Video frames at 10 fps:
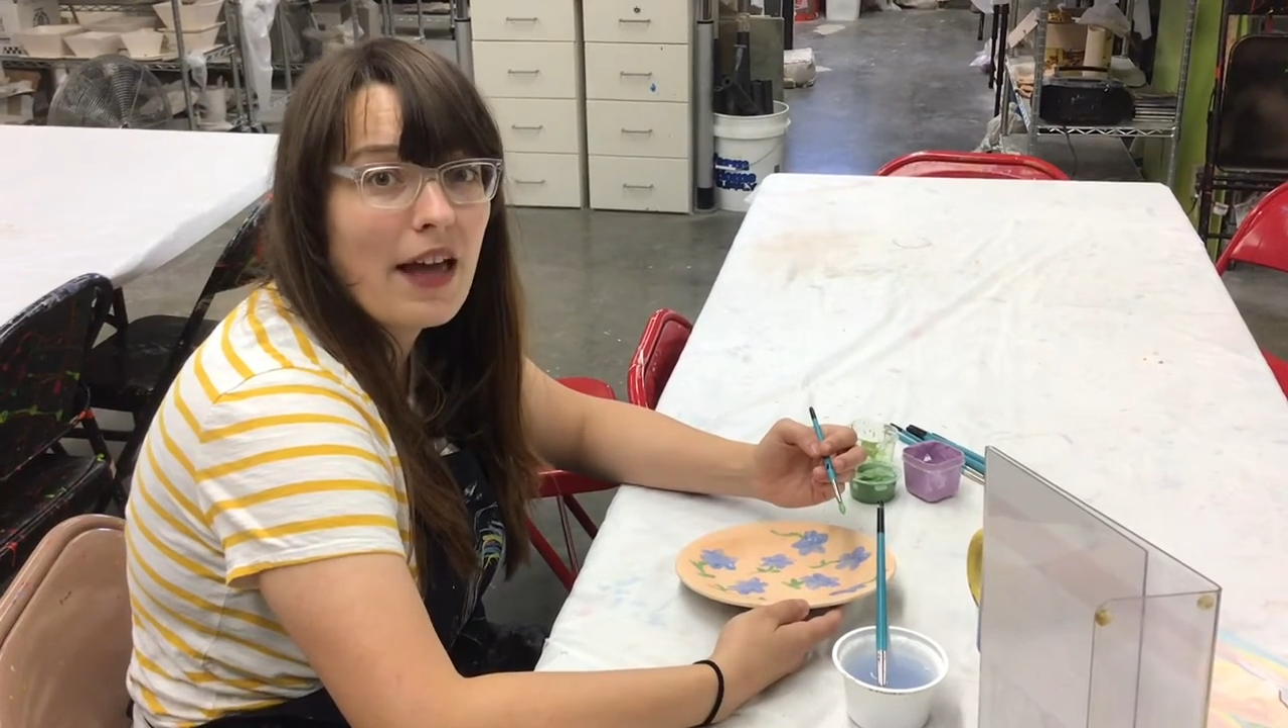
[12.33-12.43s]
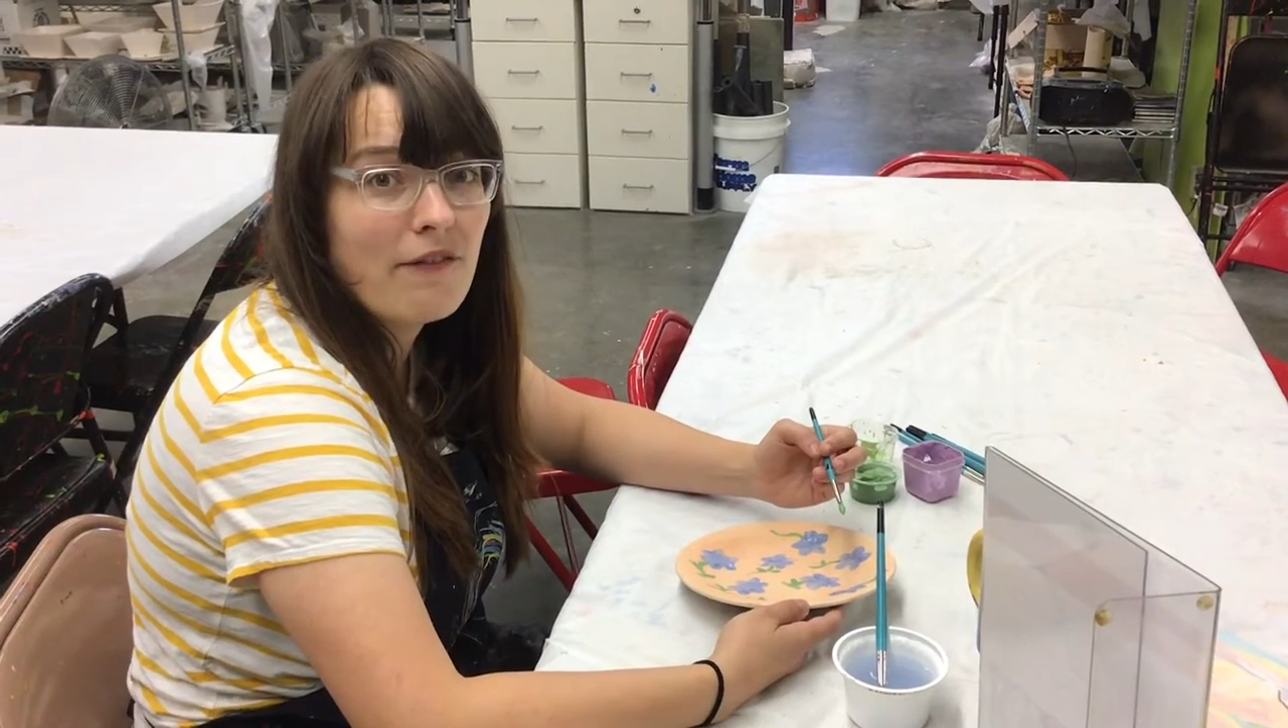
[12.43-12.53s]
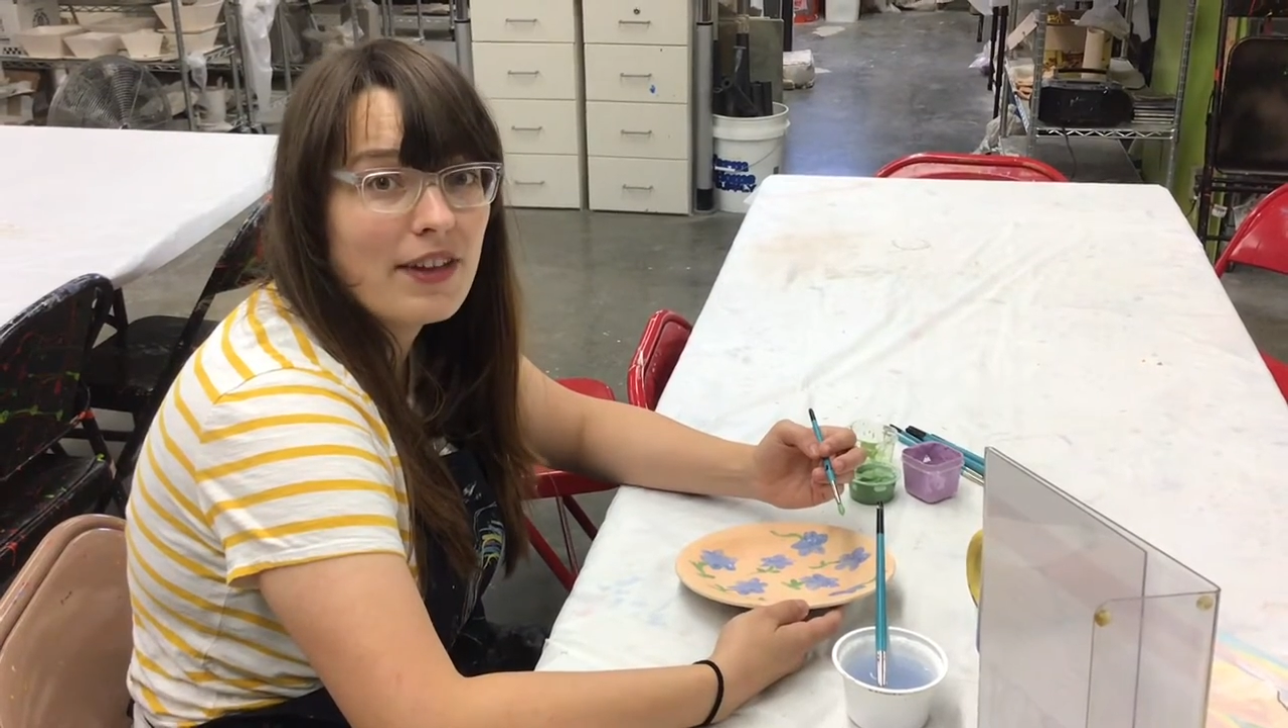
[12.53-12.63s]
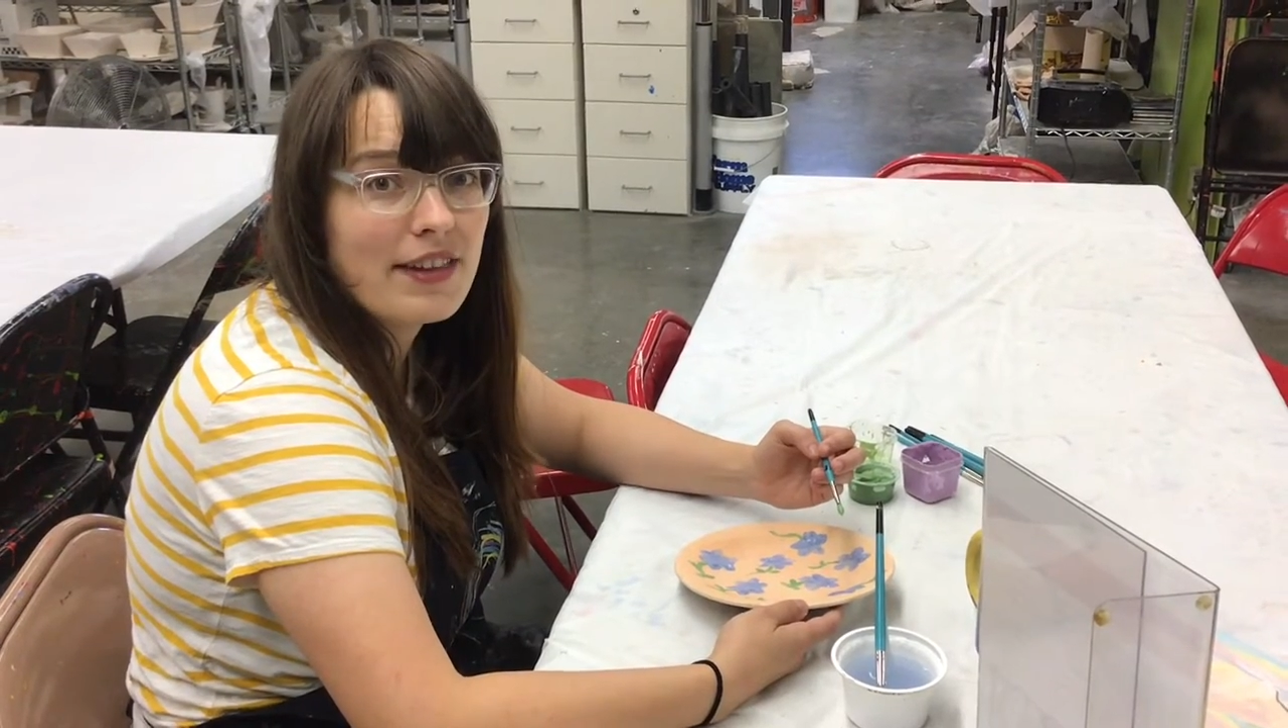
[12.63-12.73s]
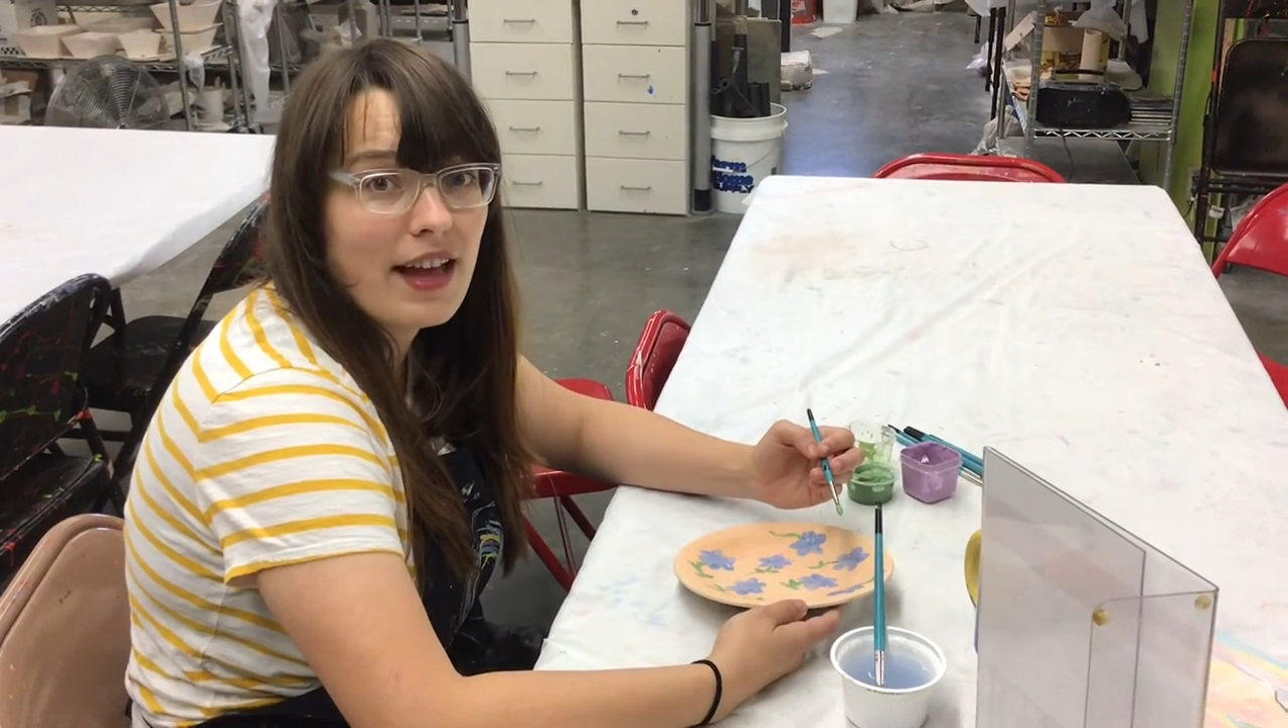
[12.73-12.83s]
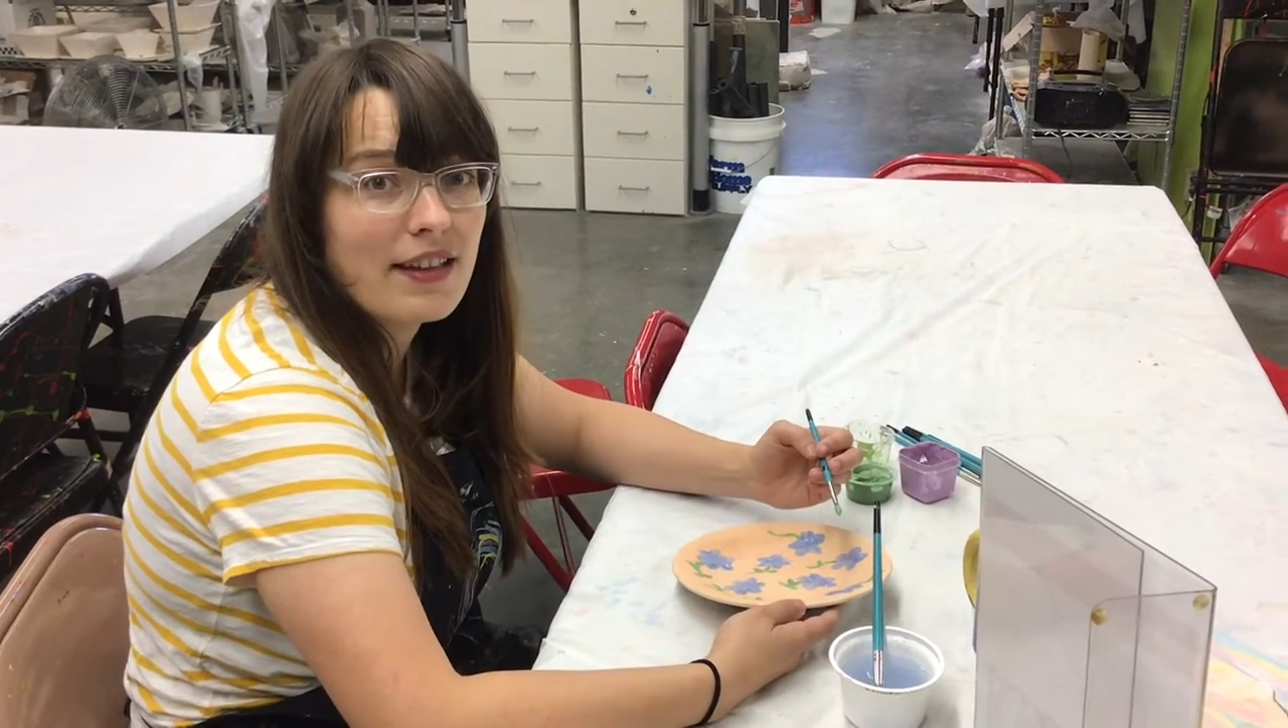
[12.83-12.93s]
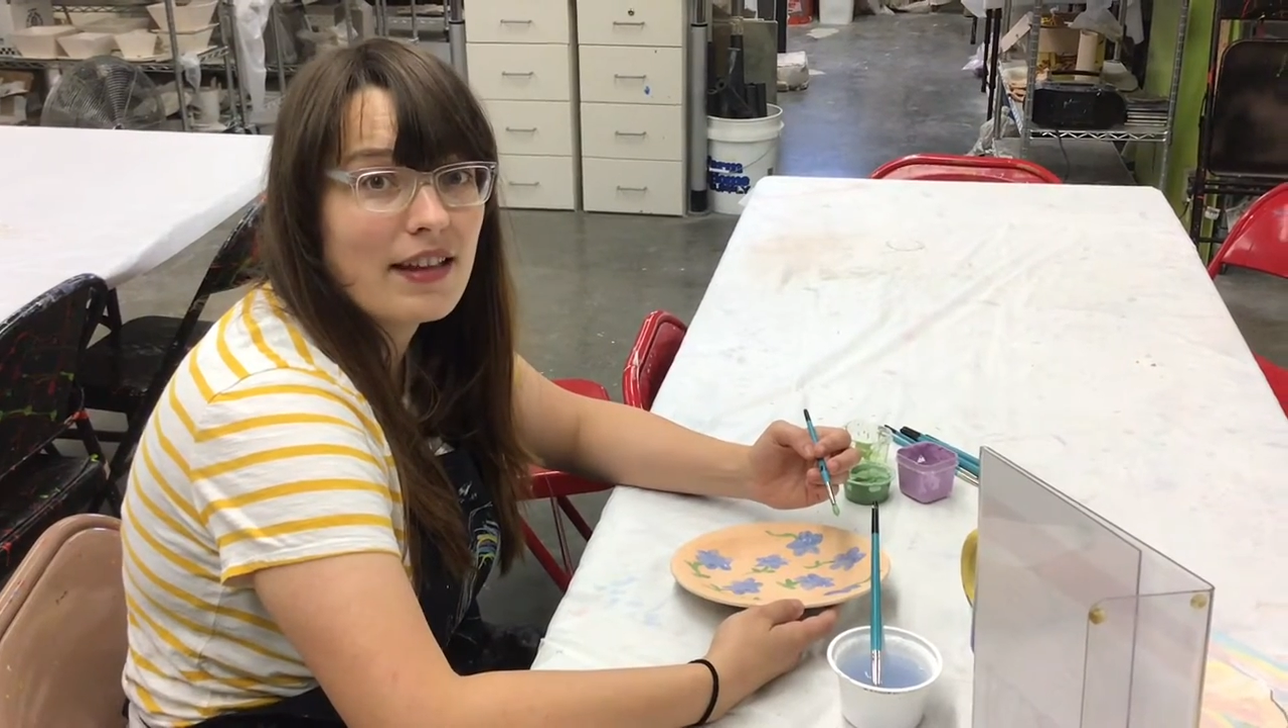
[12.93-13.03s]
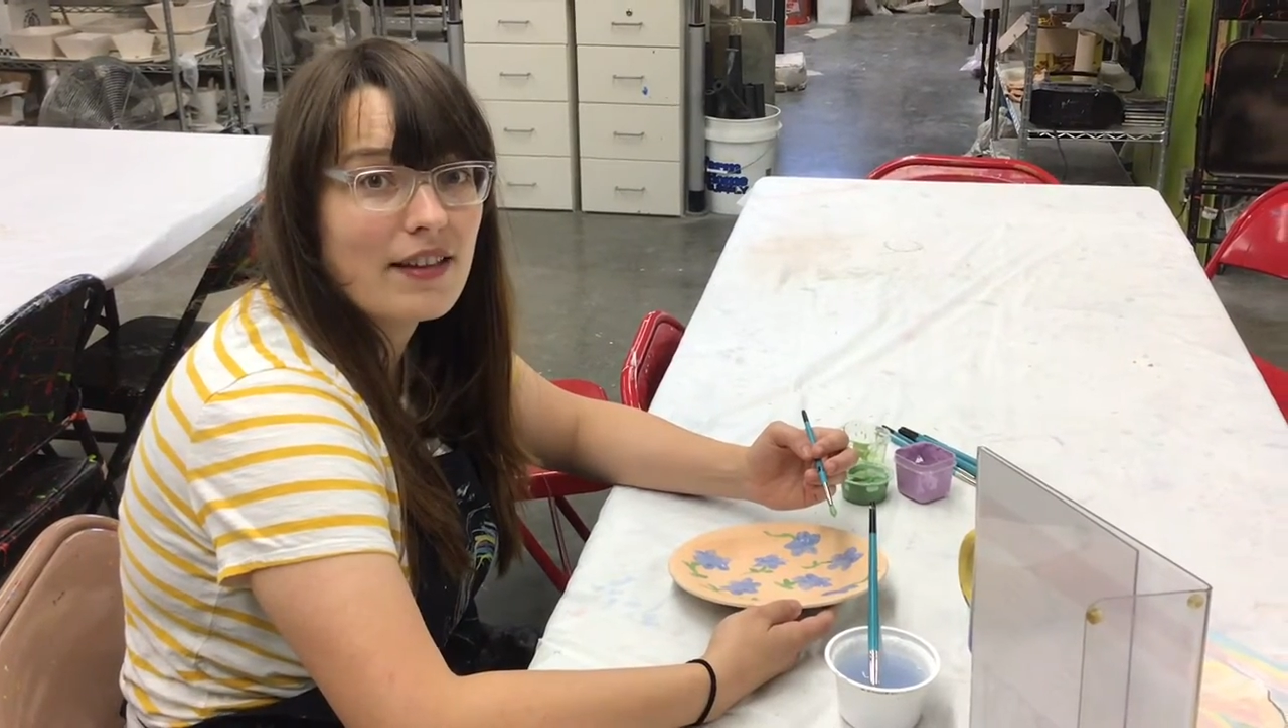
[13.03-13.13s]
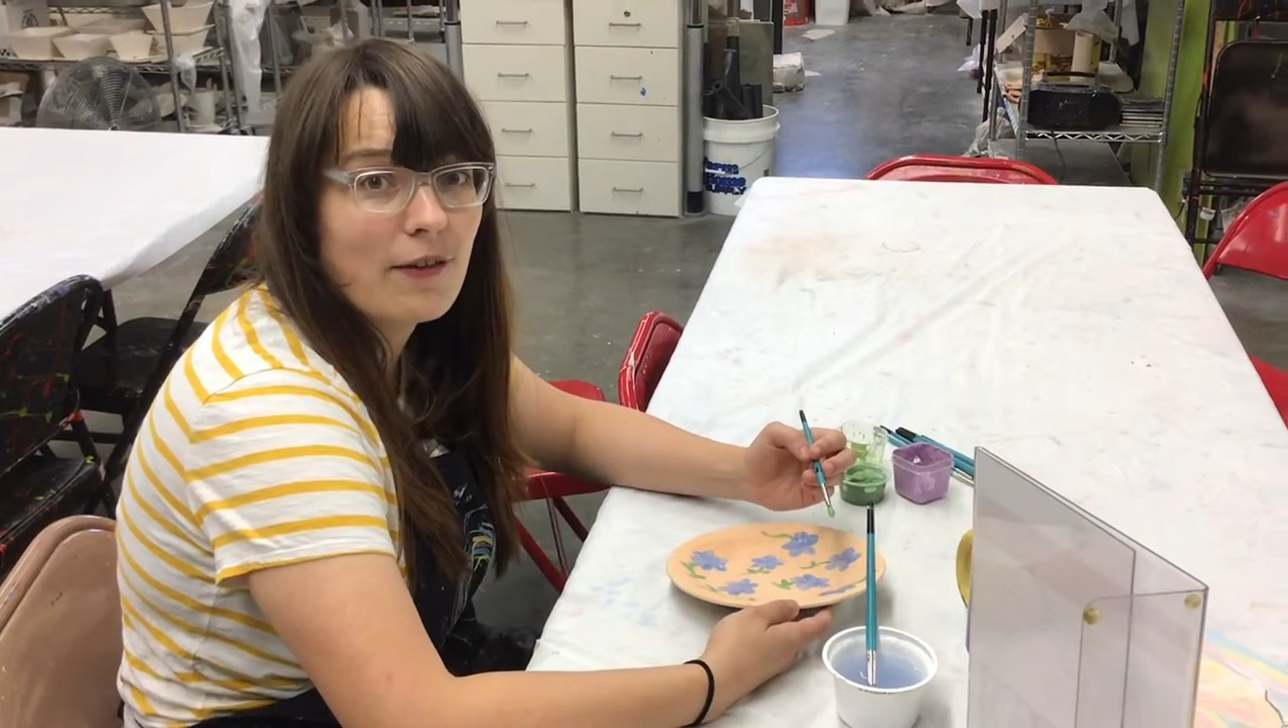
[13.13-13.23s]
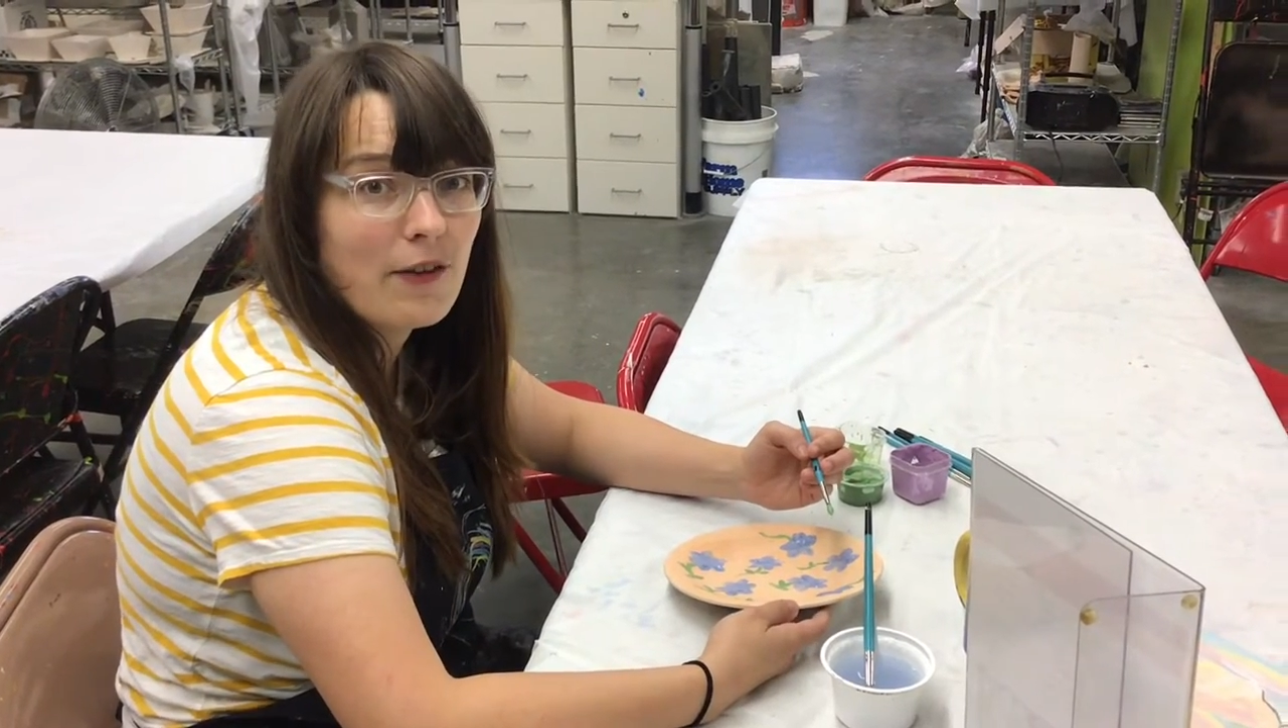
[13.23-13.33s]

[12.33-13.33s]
emphasizes